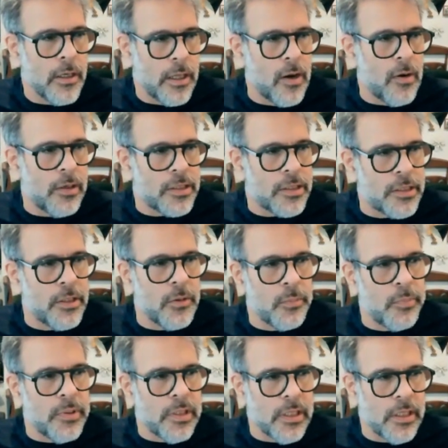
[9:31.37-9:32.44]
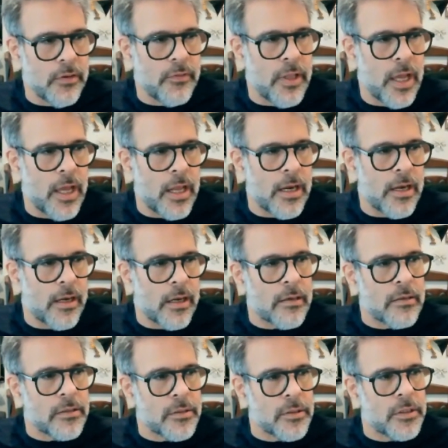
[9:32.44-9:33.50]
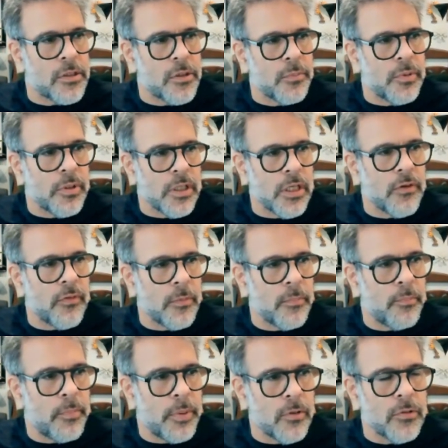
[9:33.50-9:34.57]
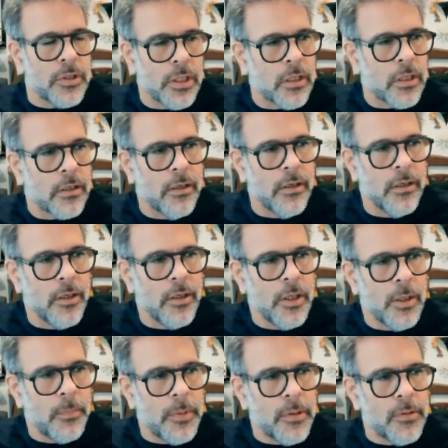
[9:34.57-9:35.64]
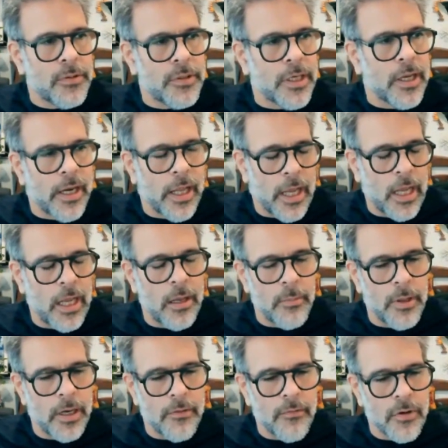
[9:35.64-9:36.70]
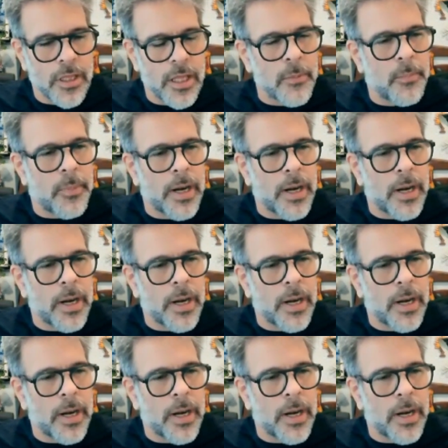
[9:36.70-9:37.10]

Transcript: I still believe that, and I still believe in building a name and everything.